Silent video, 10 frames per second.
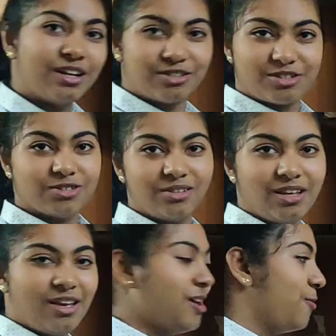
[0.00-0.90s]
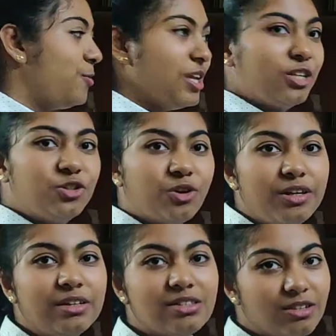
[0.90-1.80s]
Understood? We are
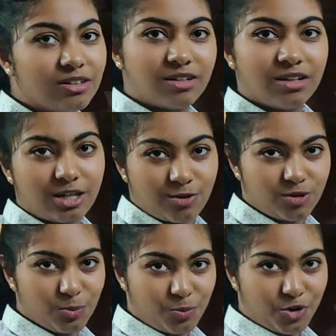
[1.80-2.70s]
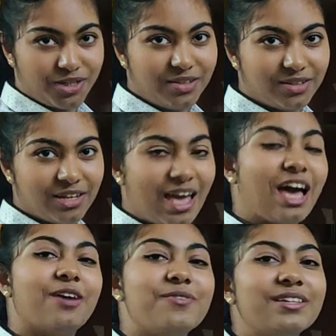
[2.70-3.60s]
drawing a circle around the point
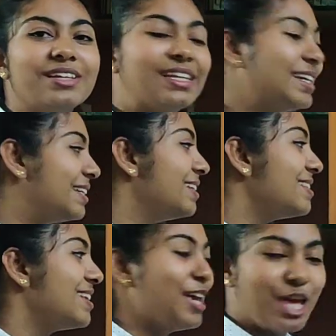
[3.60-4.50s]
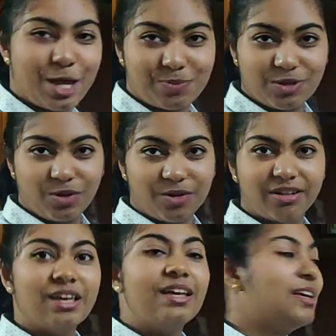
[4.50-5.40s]
having the radius
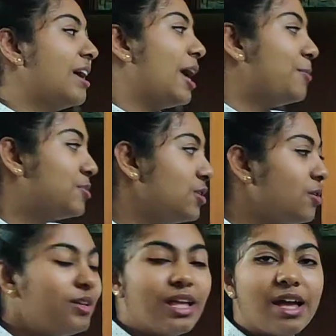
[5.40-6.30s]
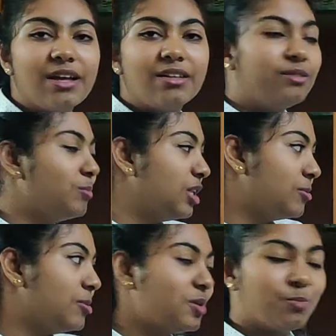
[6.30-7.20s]
epsilon. Epsilon and
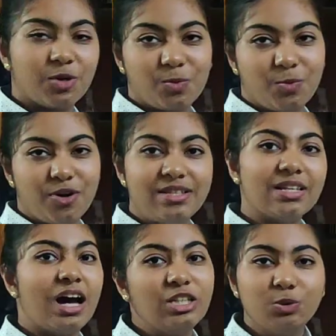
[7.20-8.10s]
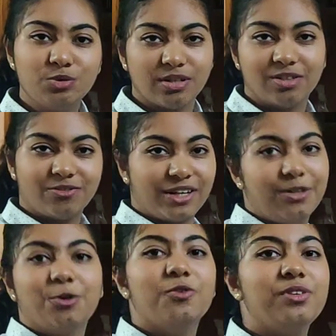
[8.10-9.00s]
minimum number of points are user
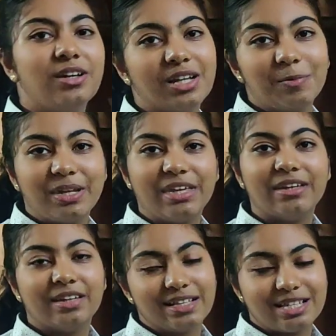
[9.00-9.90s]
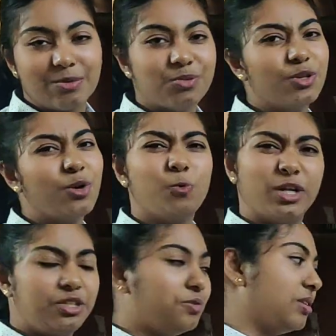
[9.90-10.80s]
defined. Over here I am taking an example of
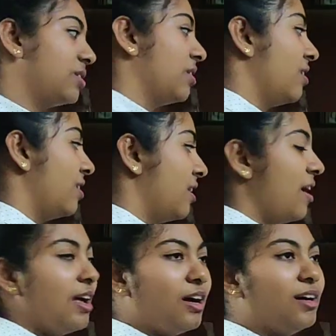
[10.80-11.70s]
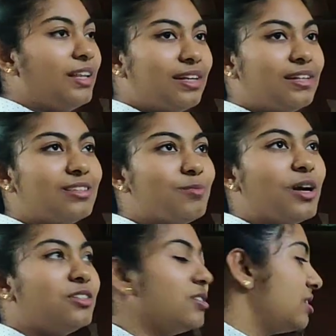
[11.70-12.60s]
1 unit. Let us
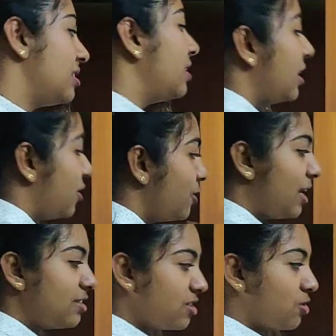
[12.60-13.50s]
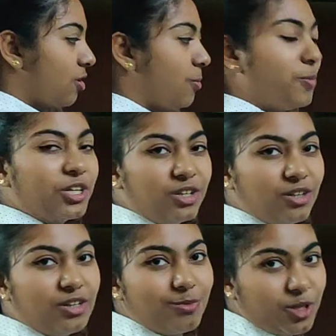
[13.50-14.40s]
imagine a scenario. I will just draw a
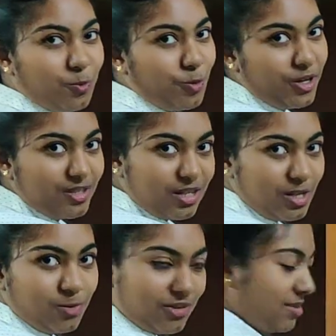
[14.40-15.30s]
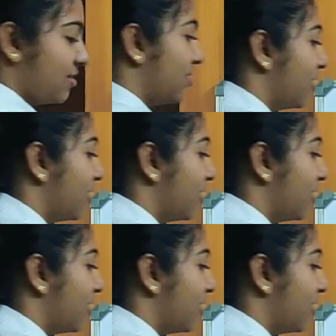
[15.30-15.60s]
particular number of points around this.